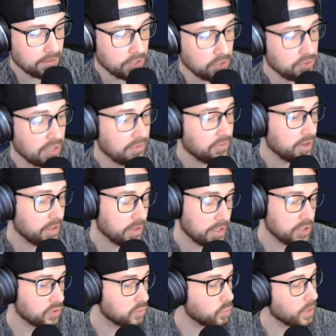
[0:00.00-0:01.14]
You definitely
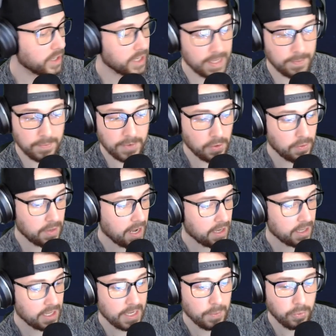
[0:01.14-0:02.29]
just want to keep going at it,
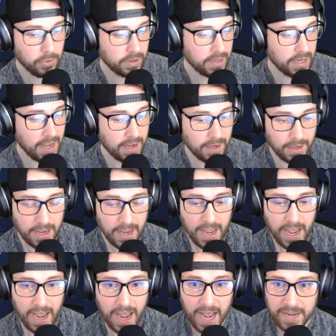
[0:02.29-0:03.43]
keep working at it.
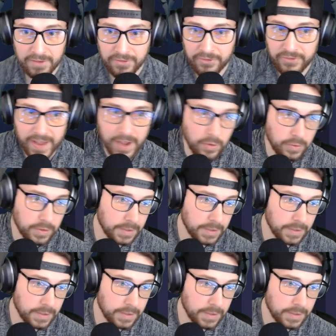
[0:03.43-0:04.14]
I've found